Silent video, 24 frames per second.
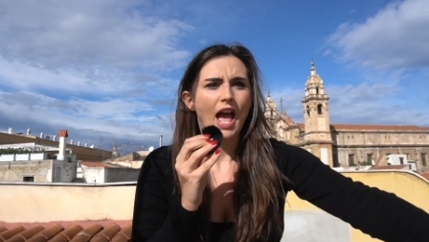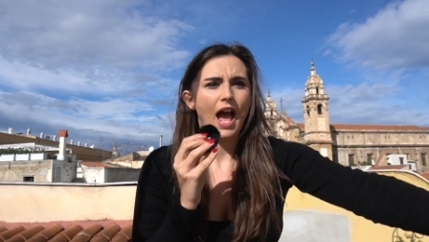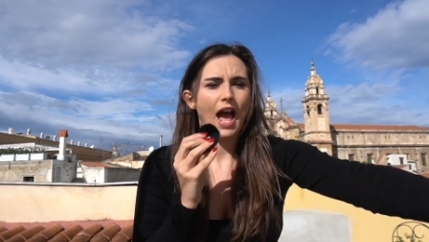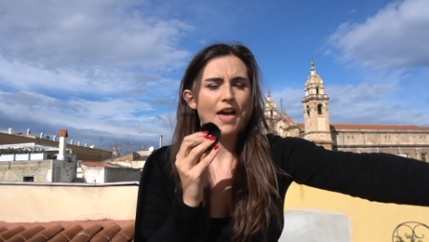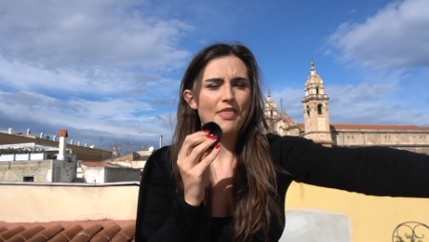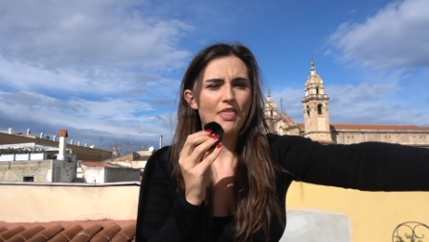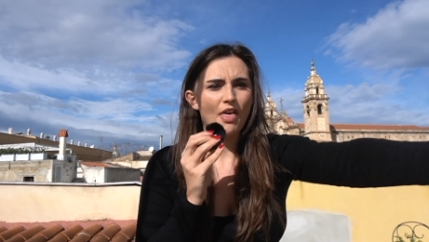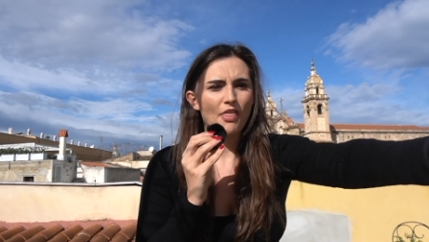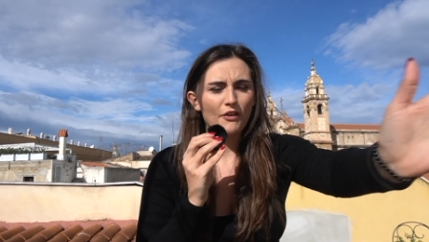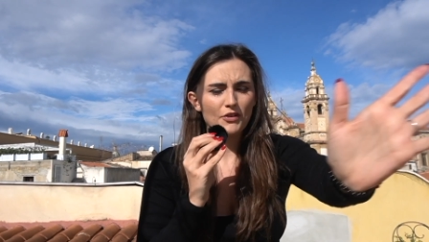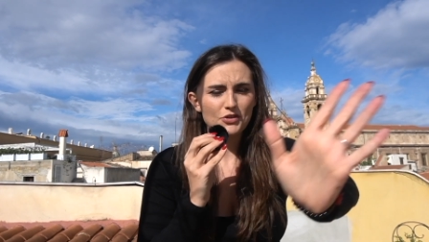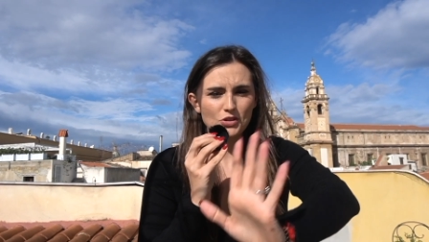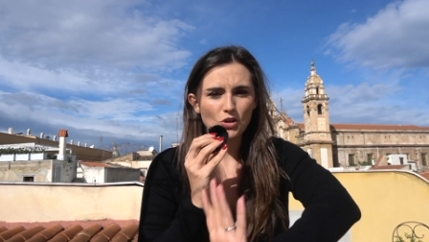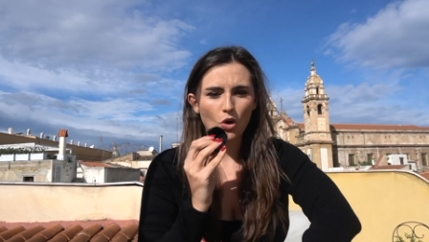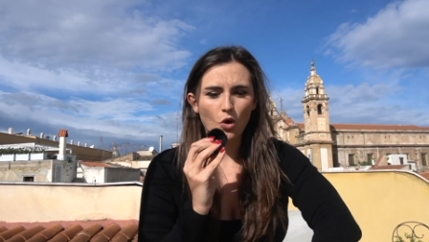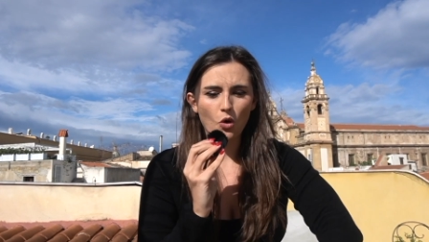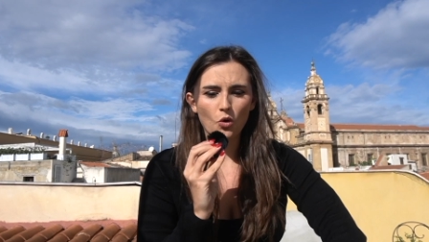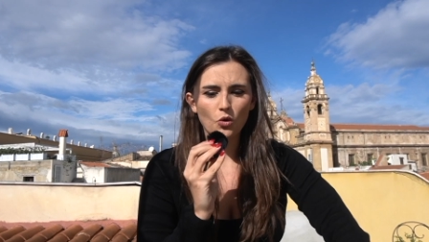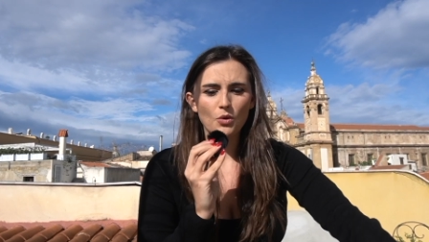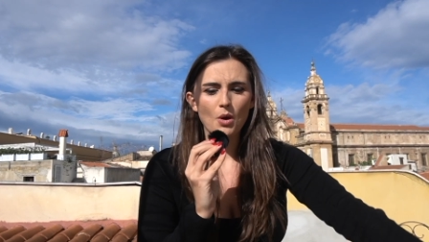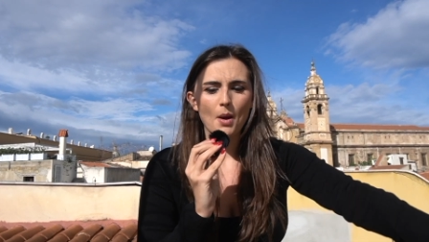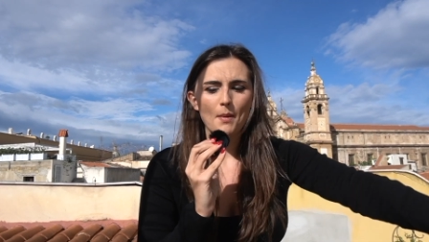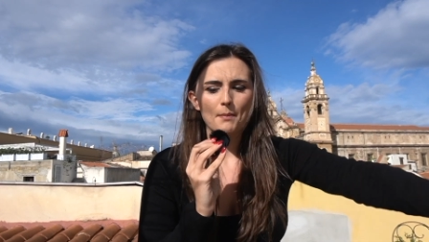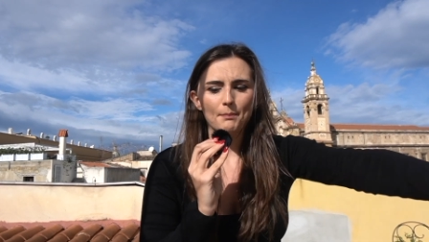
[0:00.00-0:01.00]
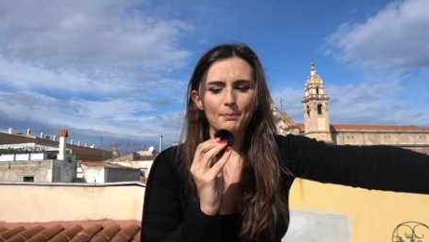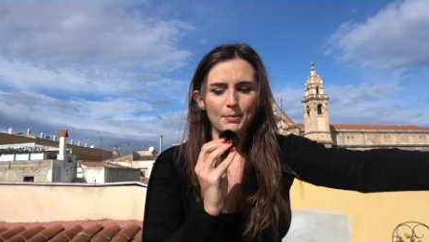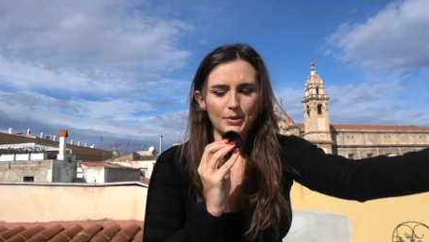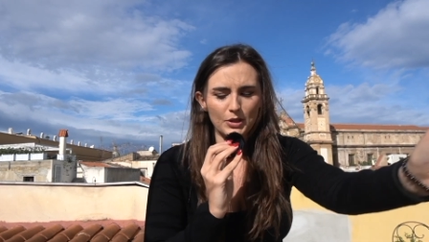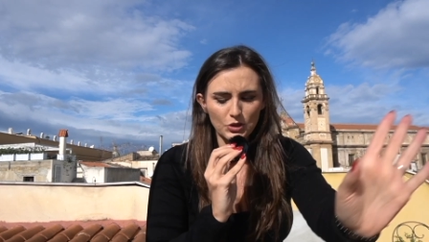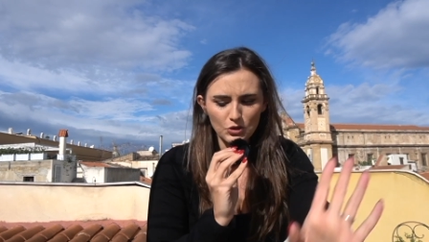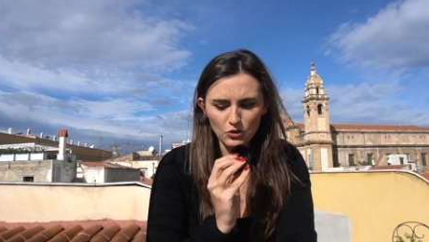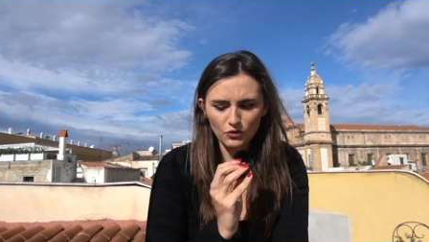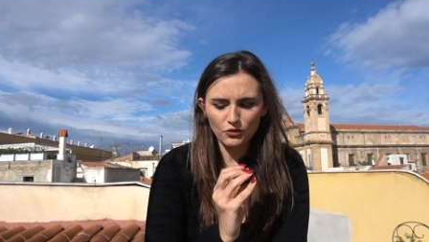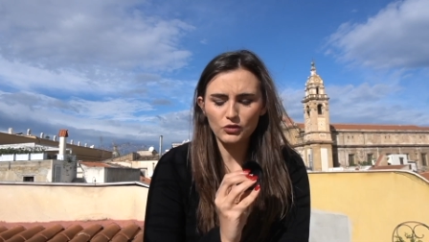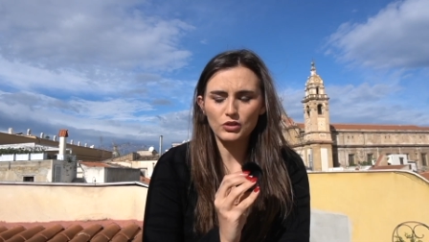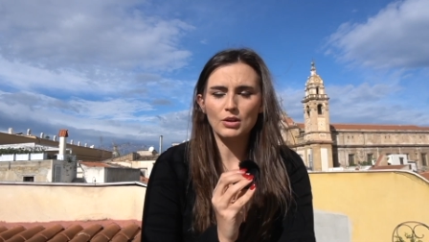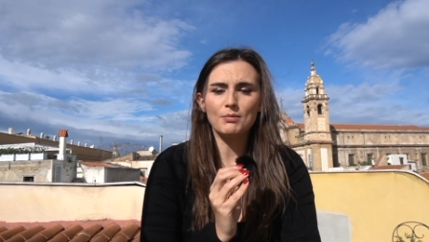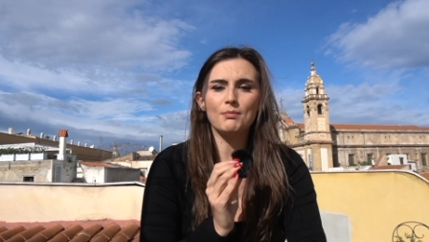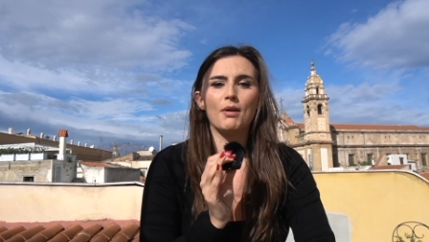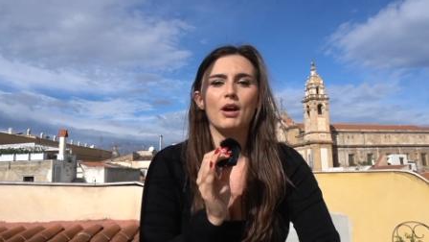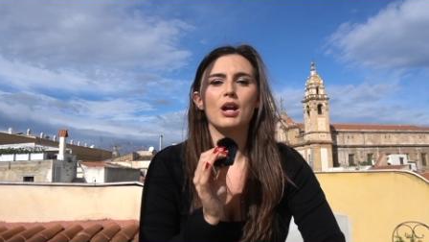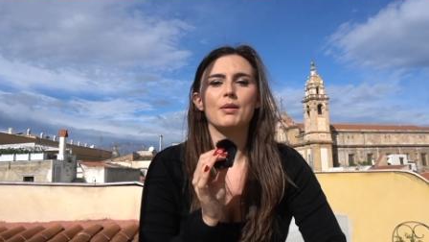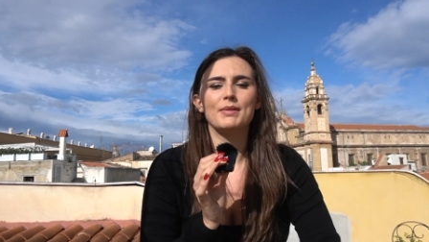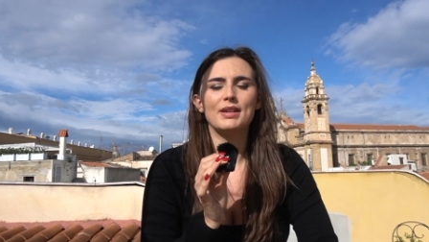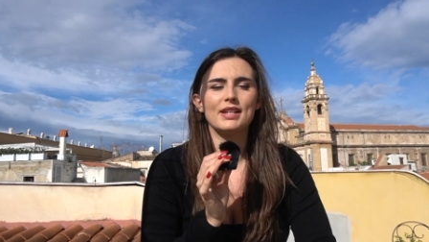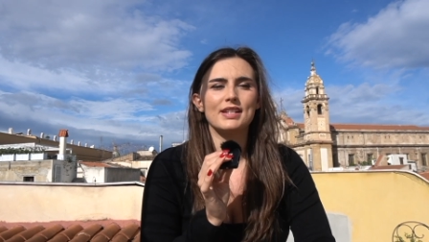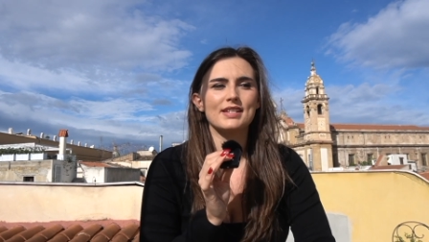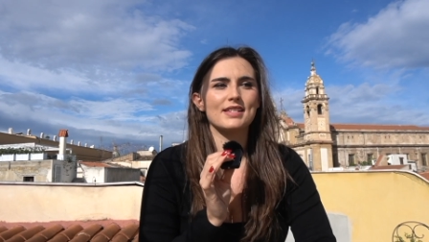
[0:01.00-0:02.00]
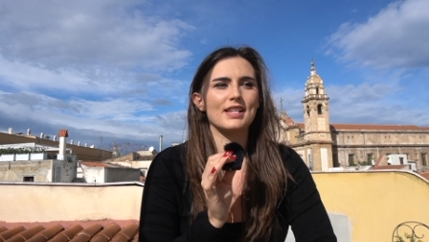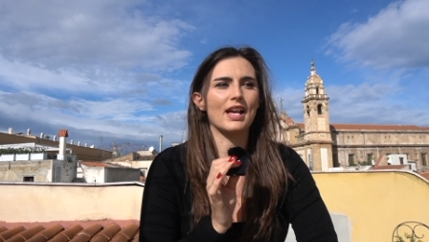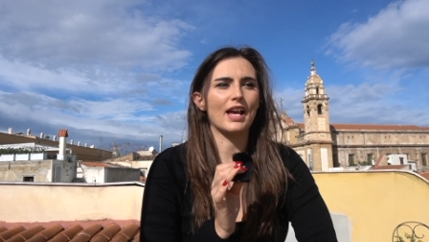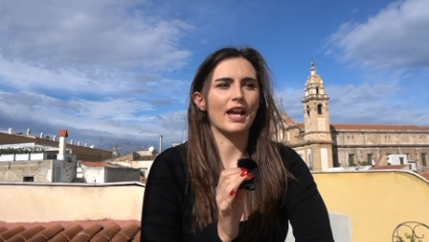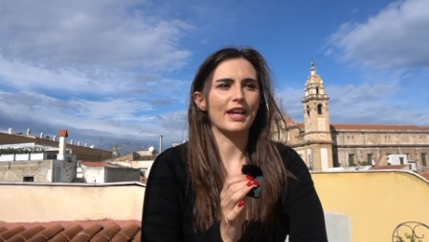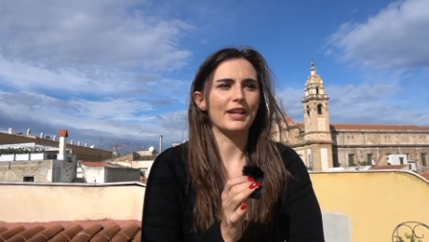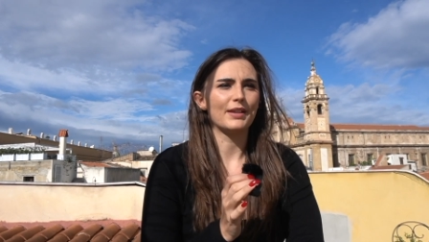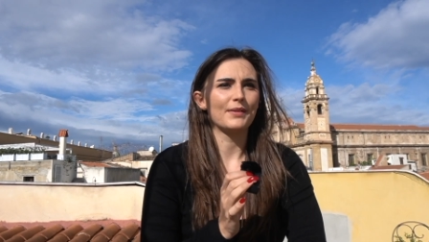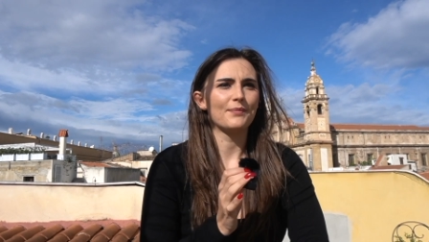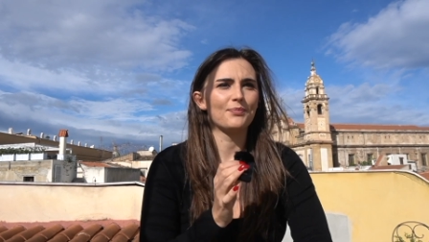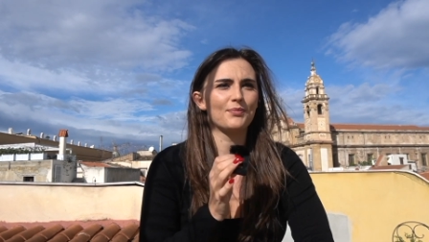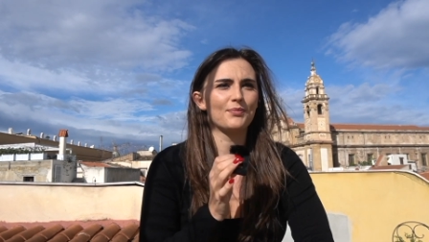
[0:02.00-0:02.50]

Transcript: And then there's a whole beautiful apartment inside.